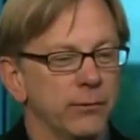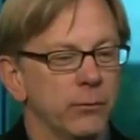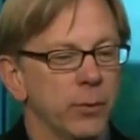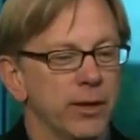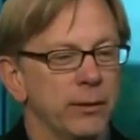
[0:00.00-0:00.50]

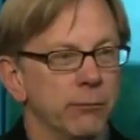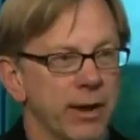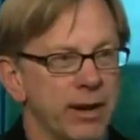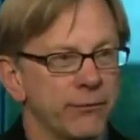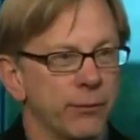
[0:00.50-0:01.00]
when he
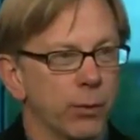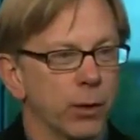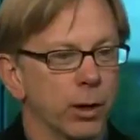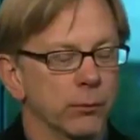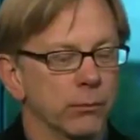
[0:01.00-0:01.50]
ran
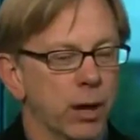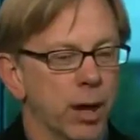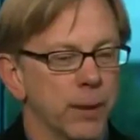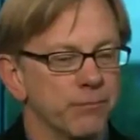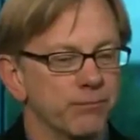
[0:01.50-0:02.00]
for
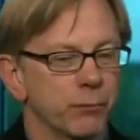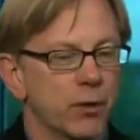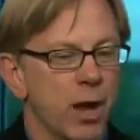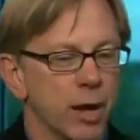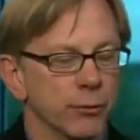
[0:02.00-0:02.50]

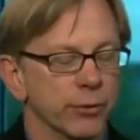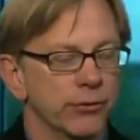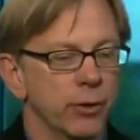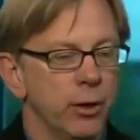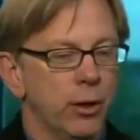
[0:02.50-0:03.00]
Congress,